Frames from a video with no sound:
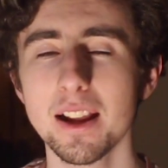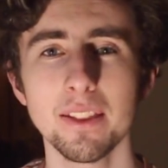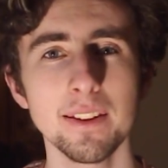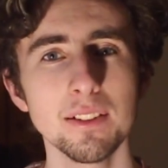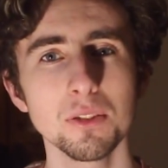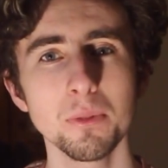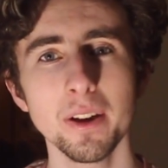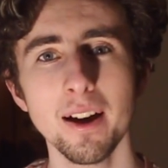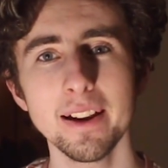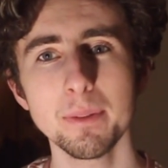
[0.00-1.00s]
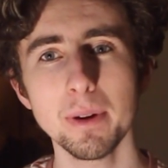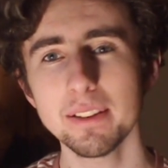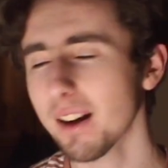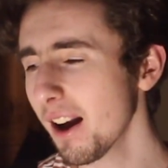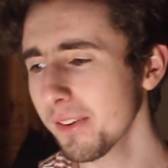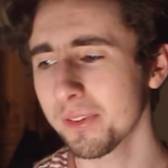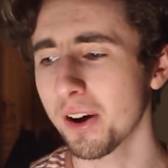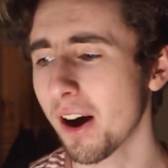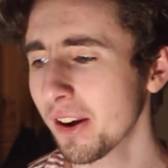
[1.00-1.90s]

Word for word: I think it's called the hiding maze. I don't know.